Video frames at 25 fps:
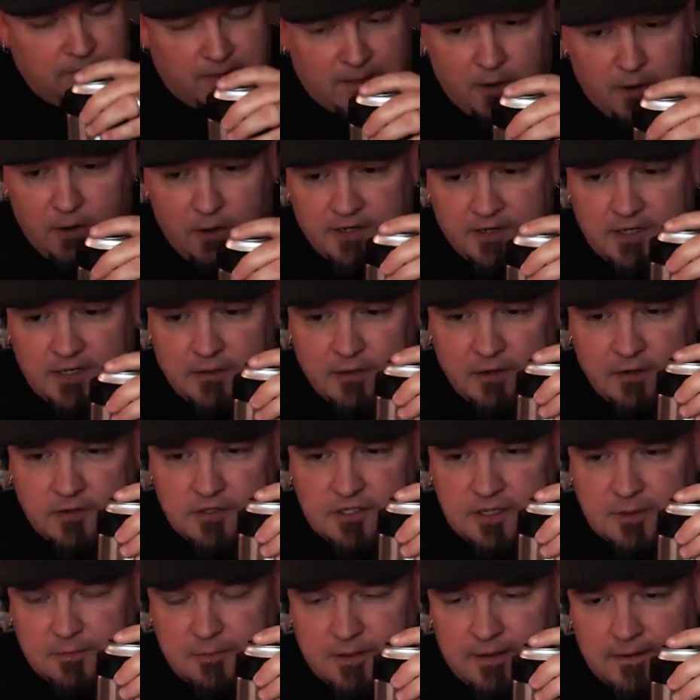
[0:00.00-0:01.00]
Oh, I did learn
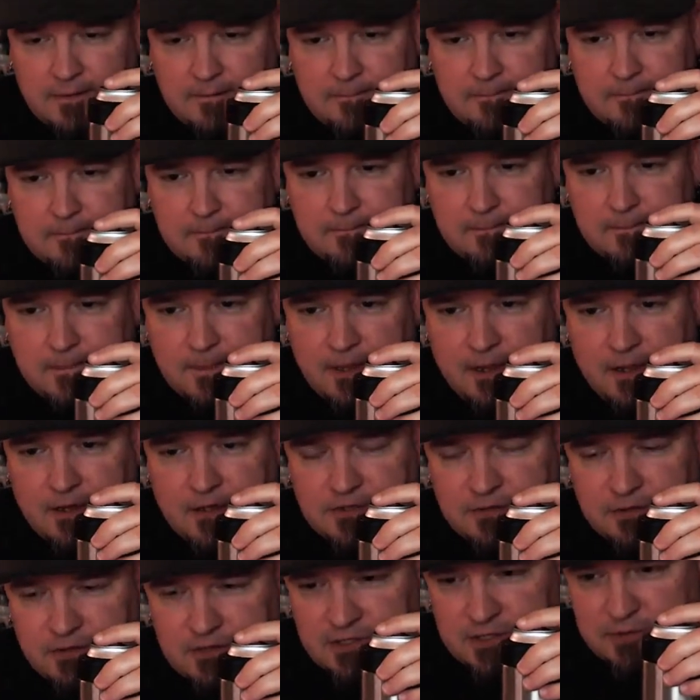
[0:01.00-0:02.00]
something.
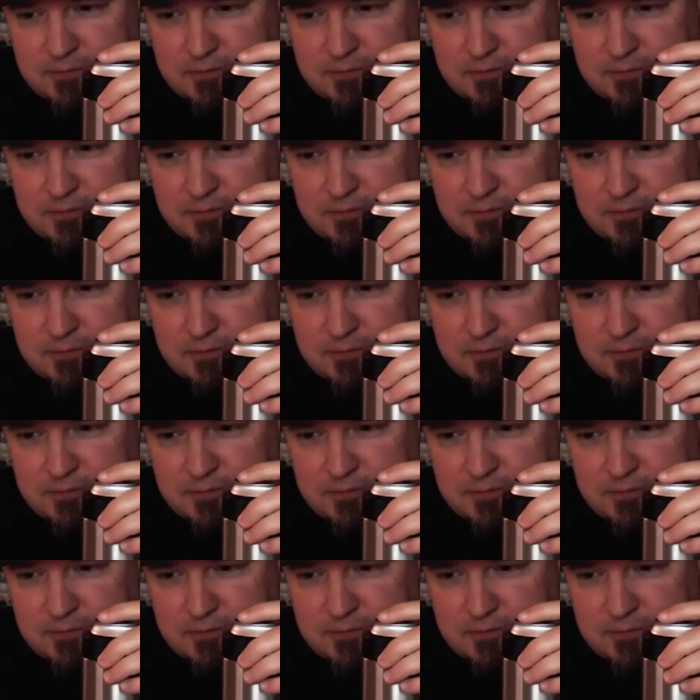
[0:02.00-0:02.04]
Also, I just